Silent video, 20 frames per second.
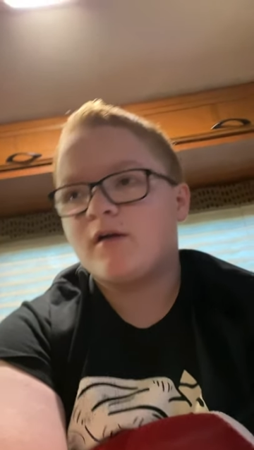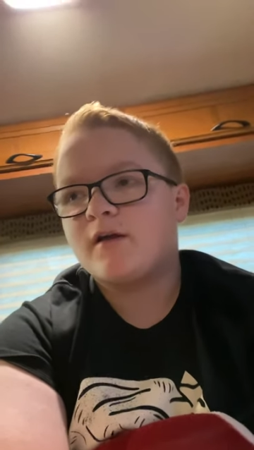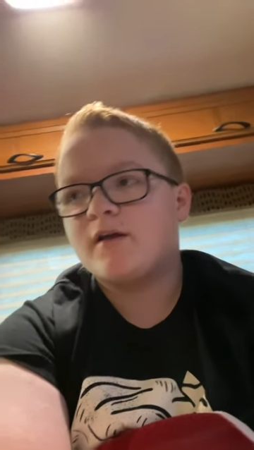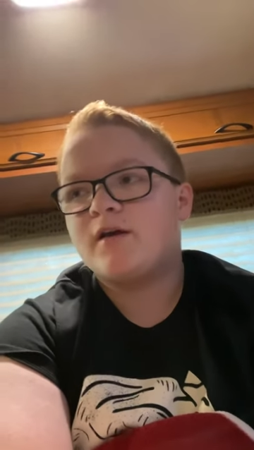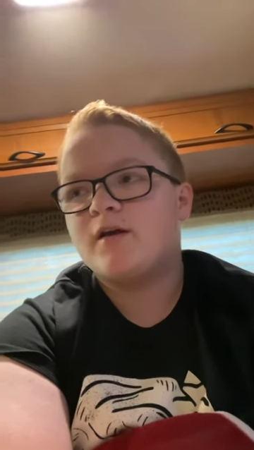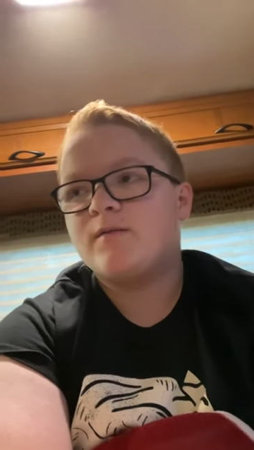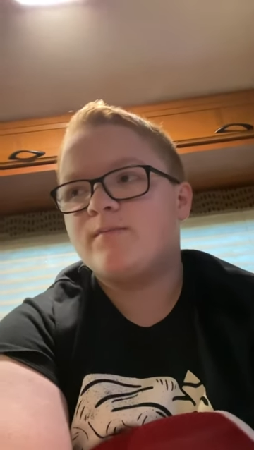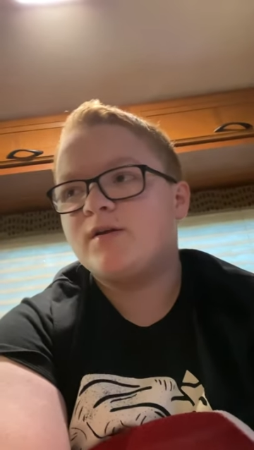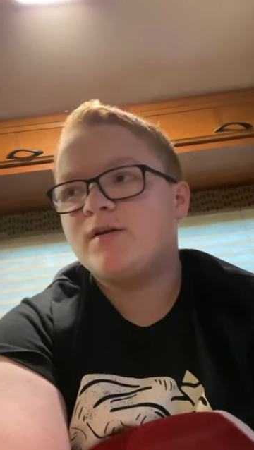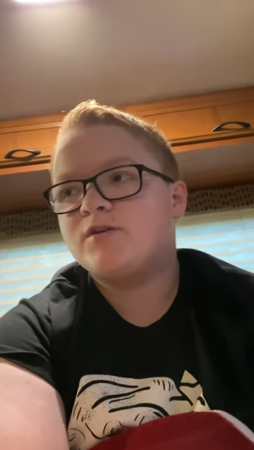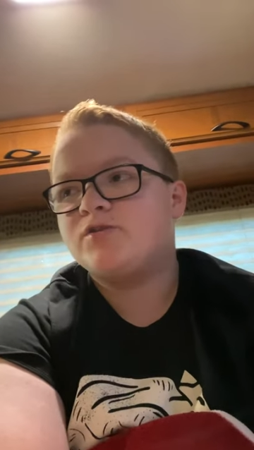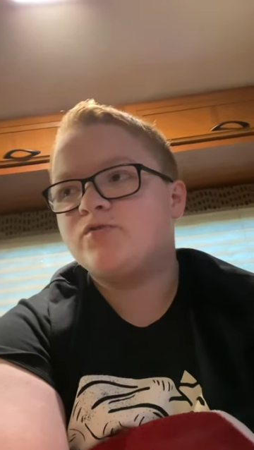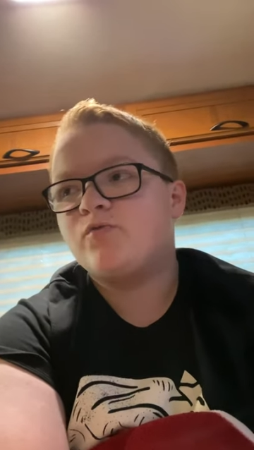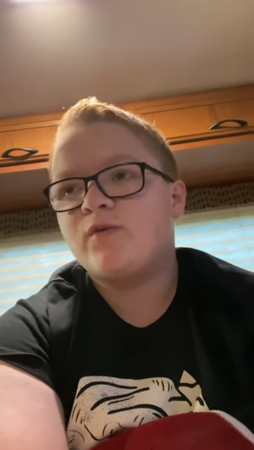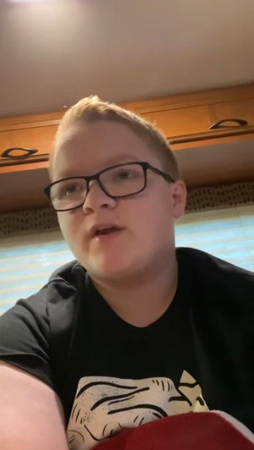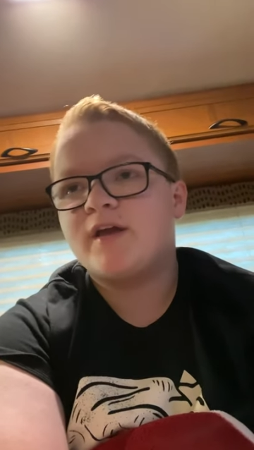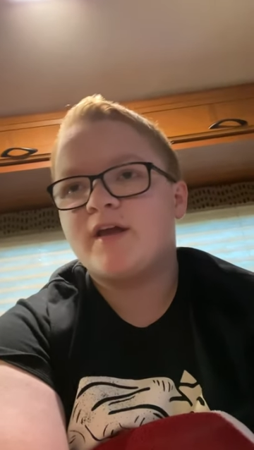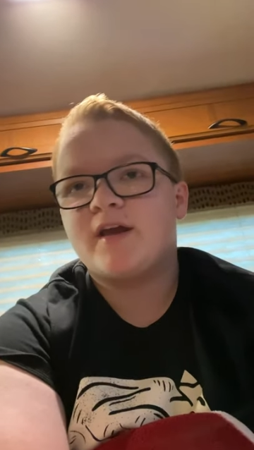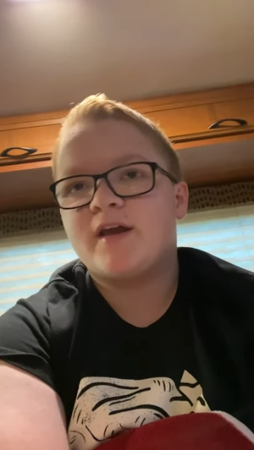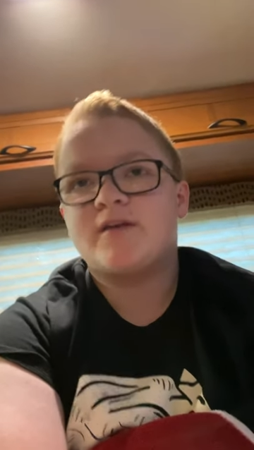It could be
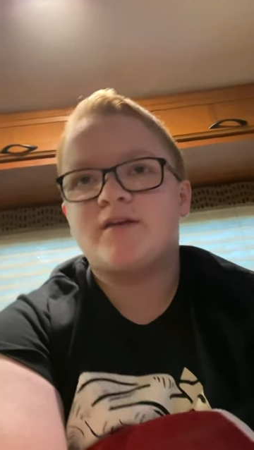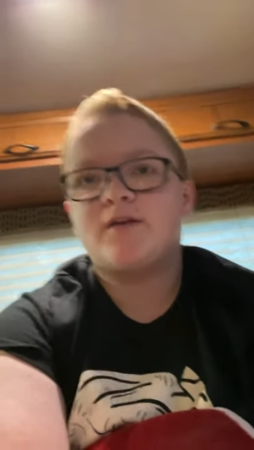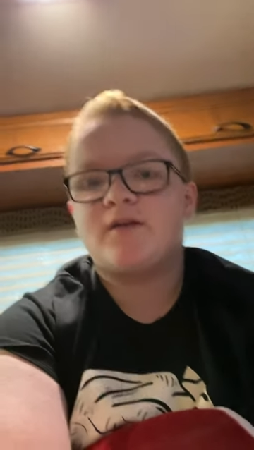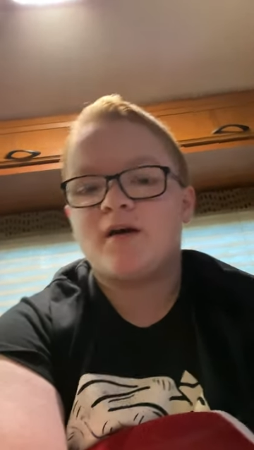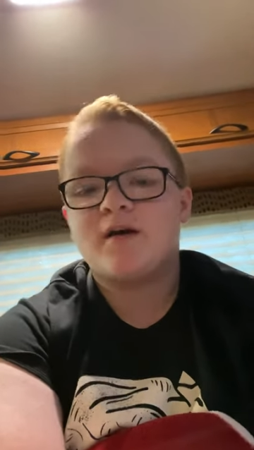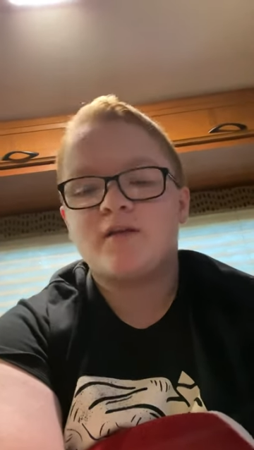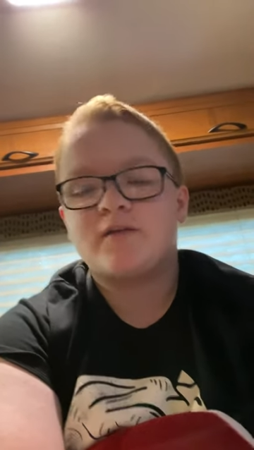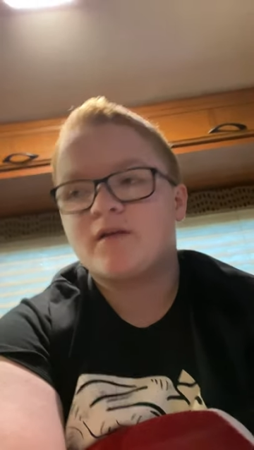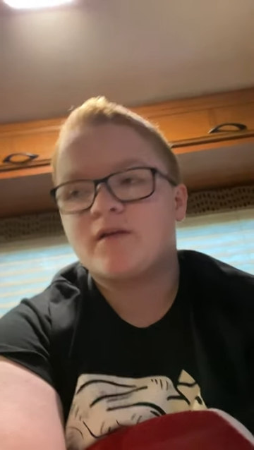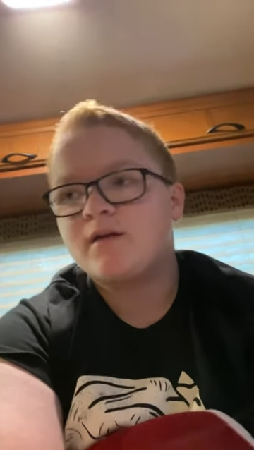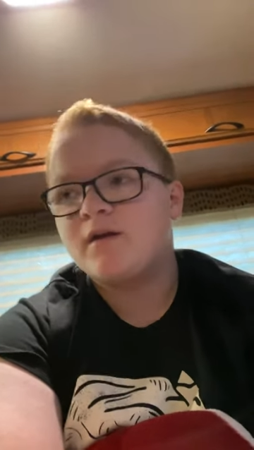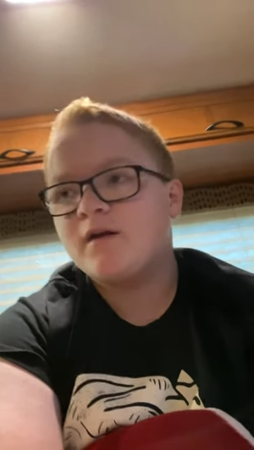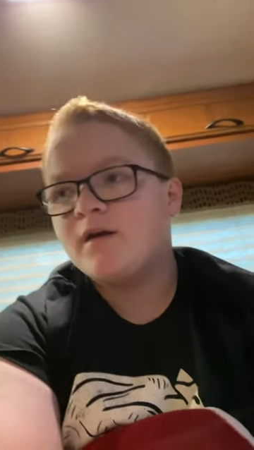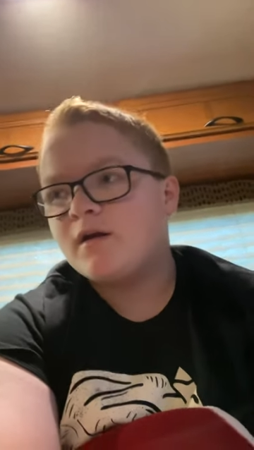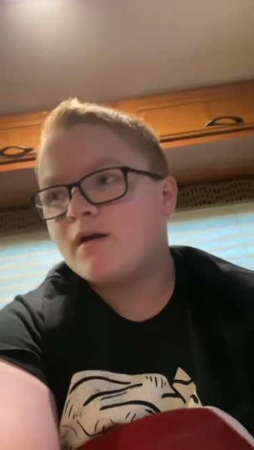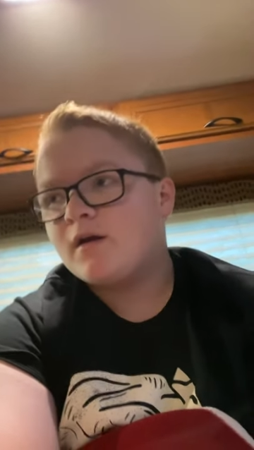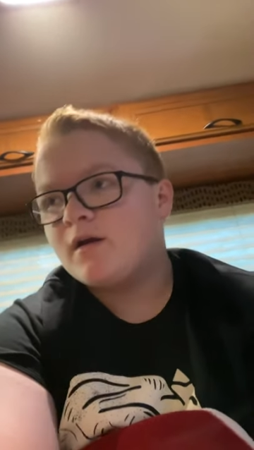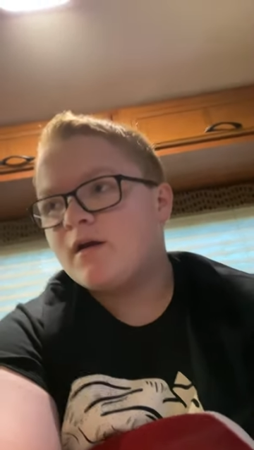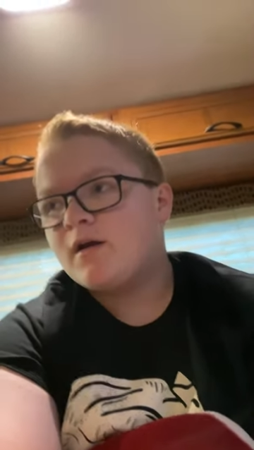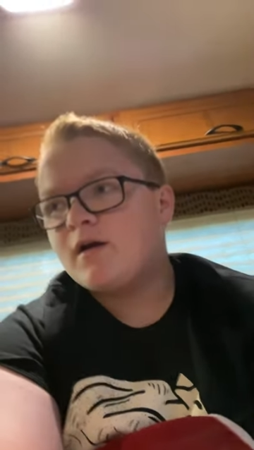28 to nothing,
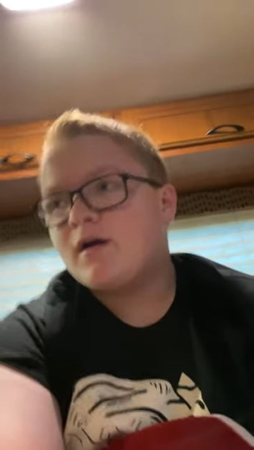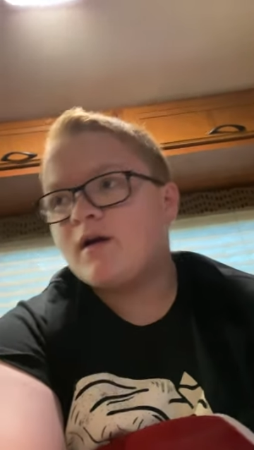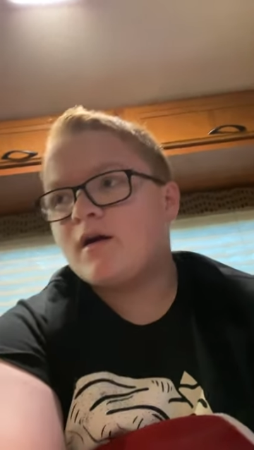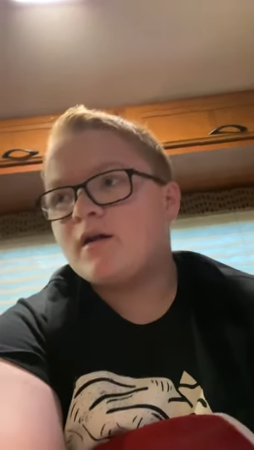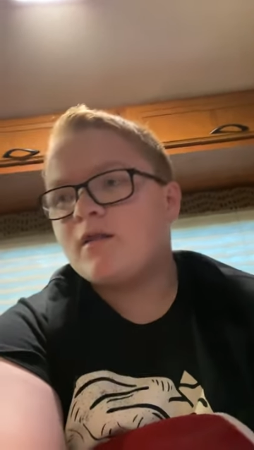uh,